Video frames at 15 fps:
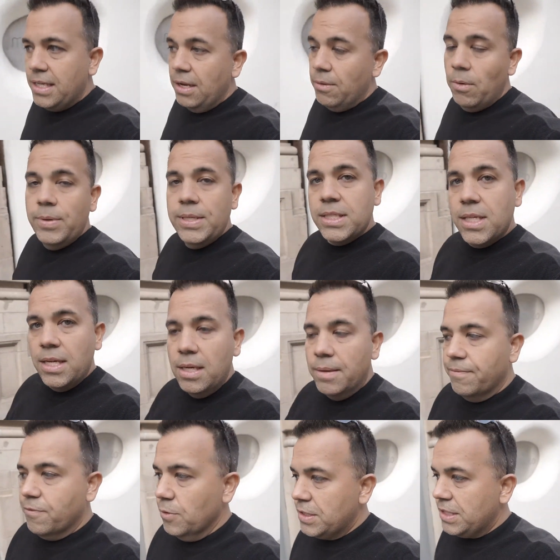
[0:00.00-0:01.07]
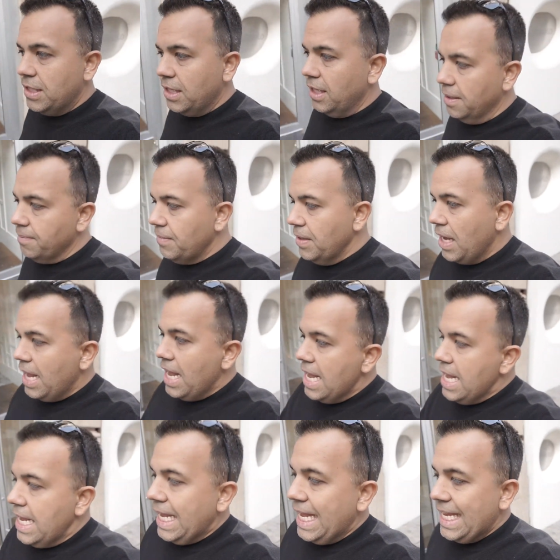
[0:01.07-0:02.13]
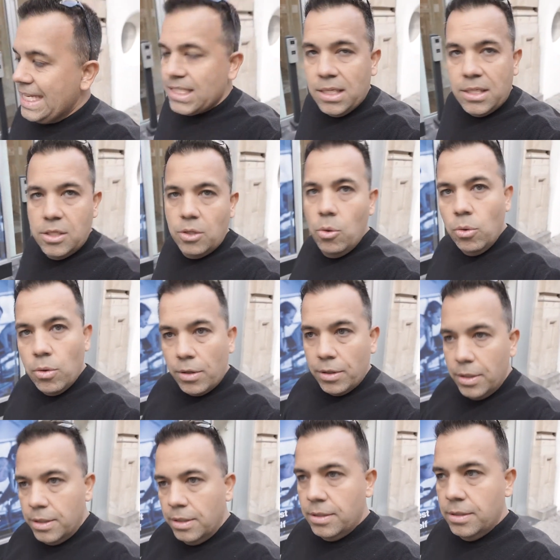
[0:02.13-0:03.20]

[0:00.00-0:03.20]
Now what we signed up for tonight is a tour